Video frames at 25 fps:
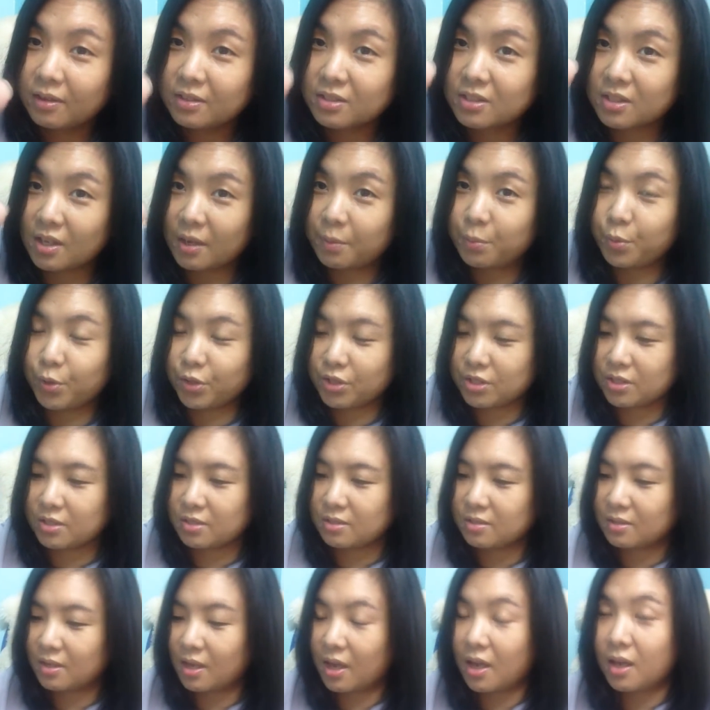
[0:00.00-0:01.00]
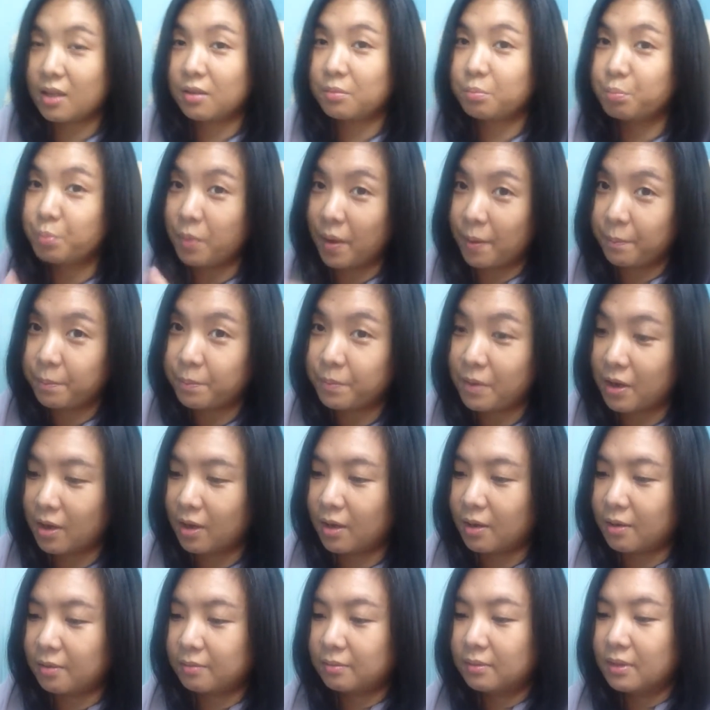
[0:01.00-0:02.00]
cypress and pep
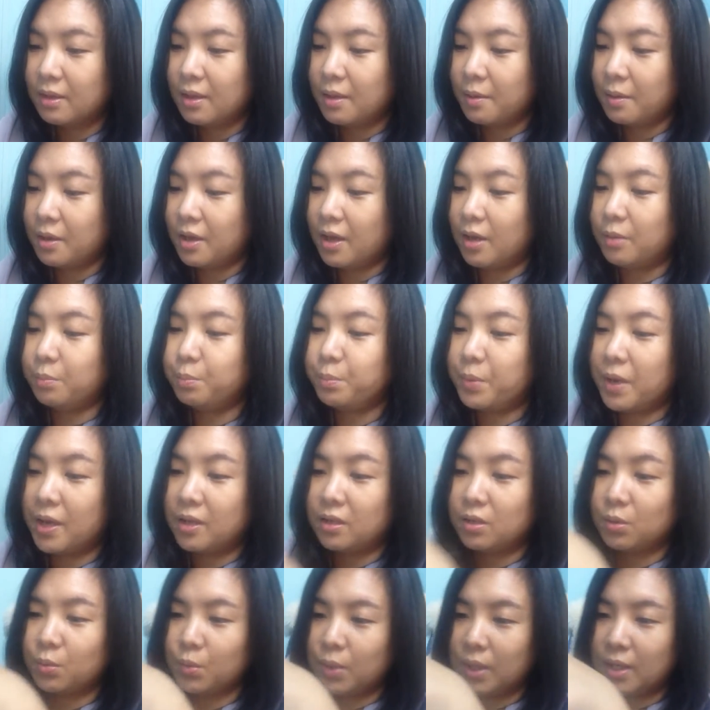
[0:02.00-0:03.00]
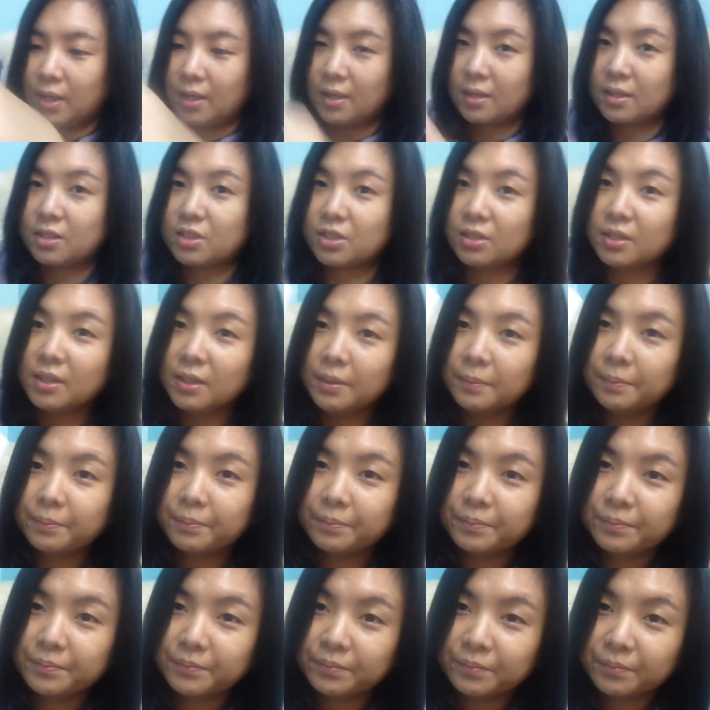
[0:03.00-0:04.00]
uh, and panaway actually
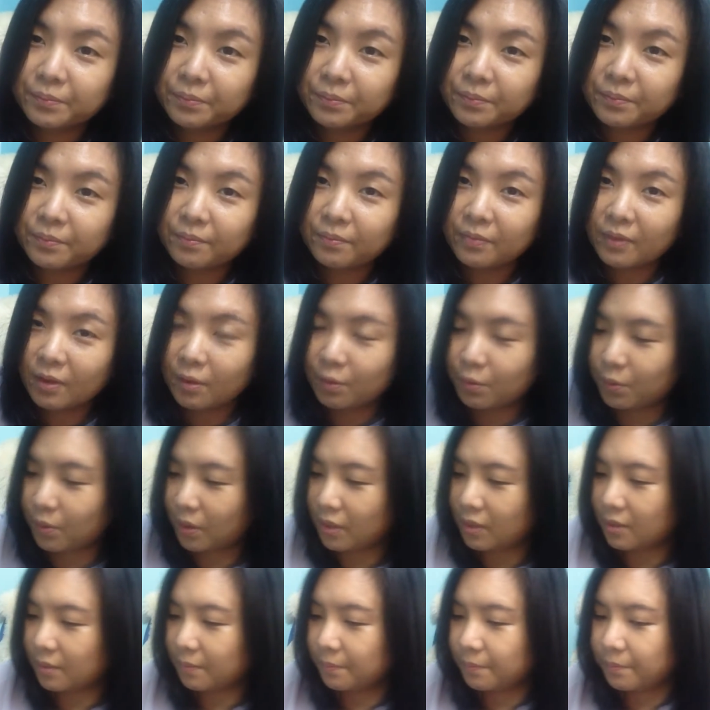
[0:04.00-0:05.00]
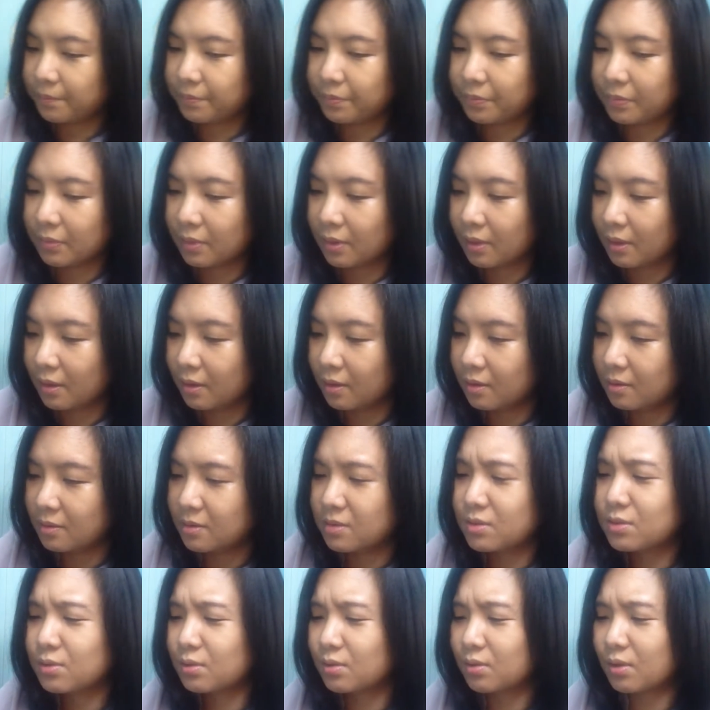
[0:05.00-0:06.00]
right
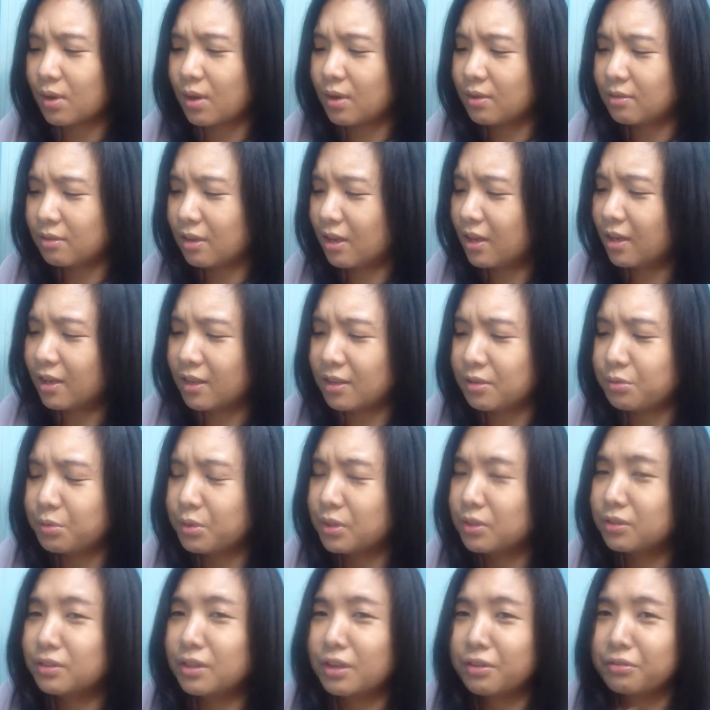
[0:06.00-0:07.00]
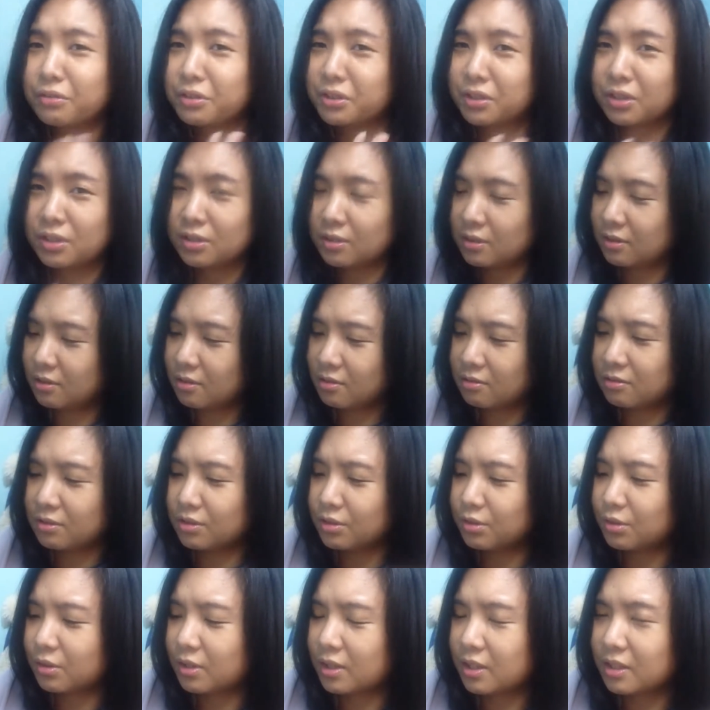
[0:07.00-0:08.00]
so I will never
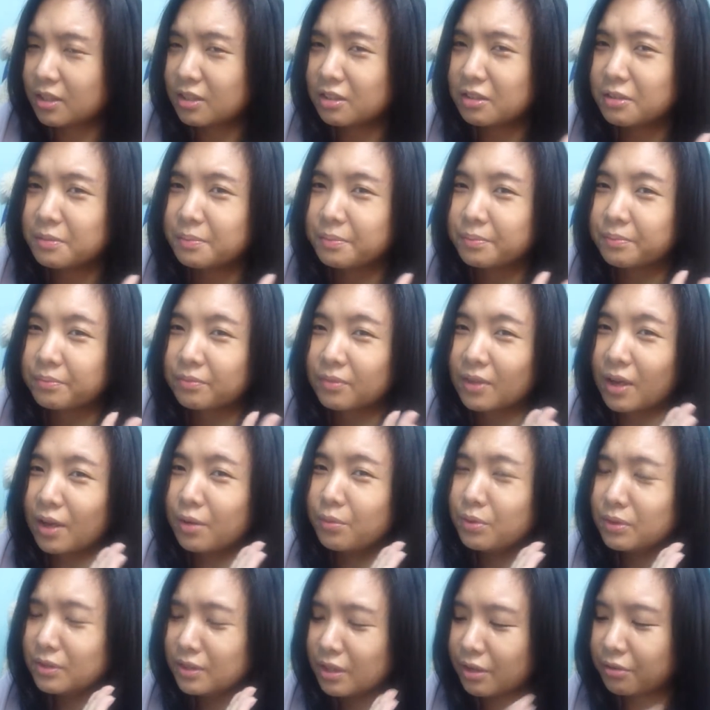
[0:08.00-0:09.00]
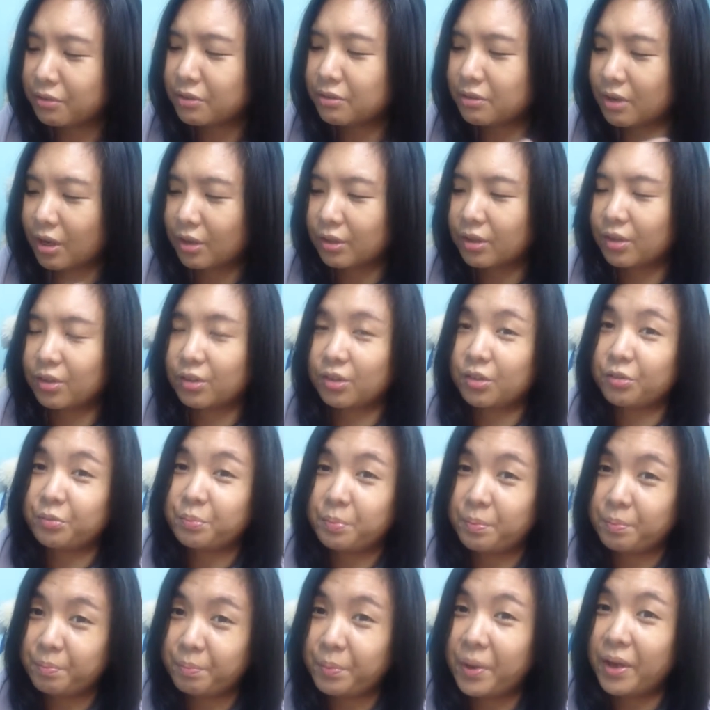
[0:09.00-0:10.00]
you know like um I will never run out of
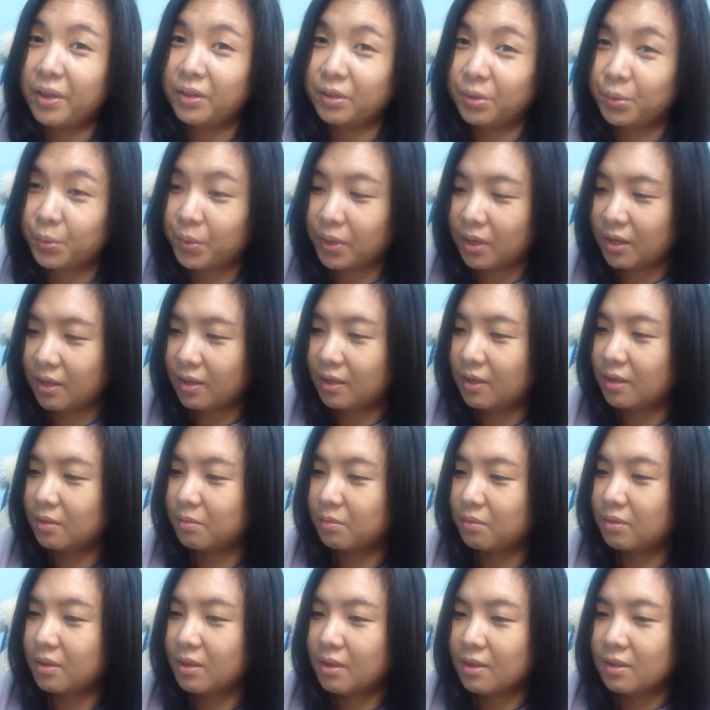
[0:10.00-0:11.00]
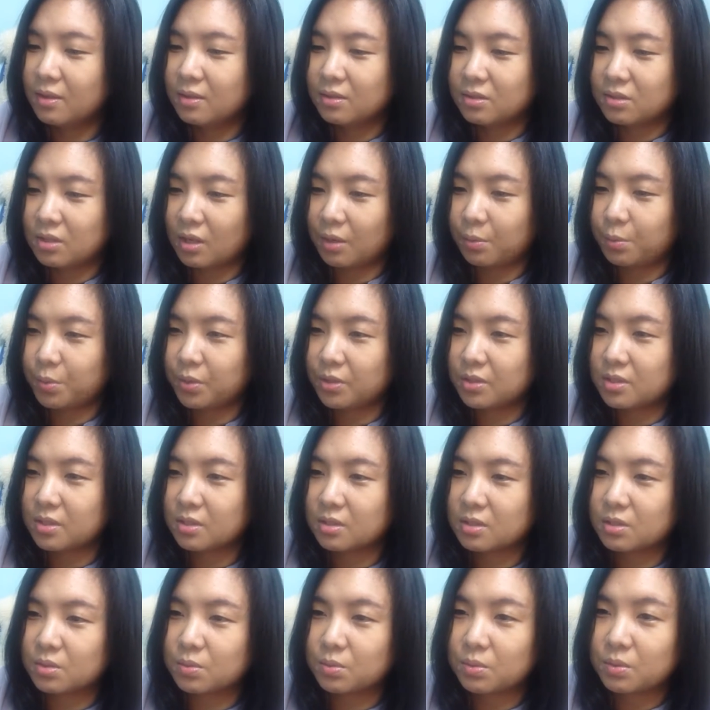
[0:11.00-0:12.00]
PanAway and
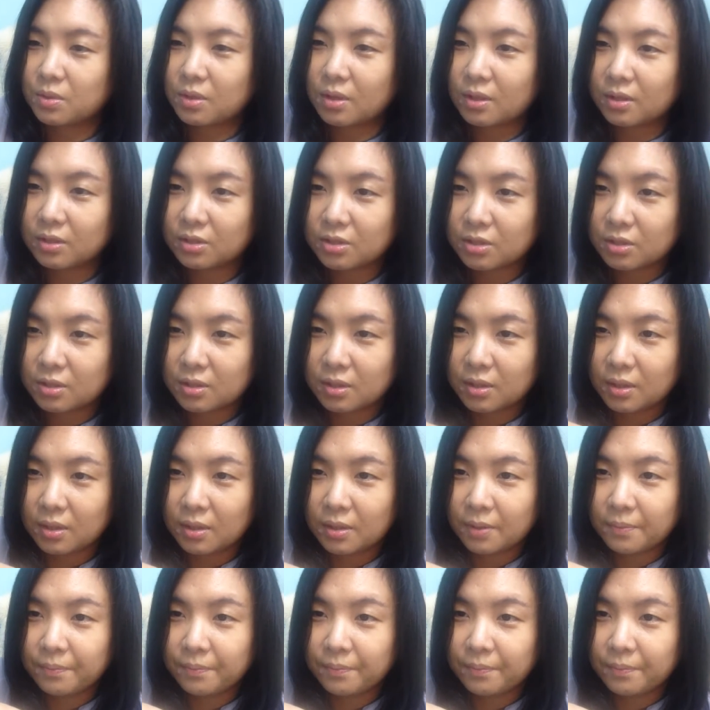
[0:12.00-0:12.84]
cypresses actually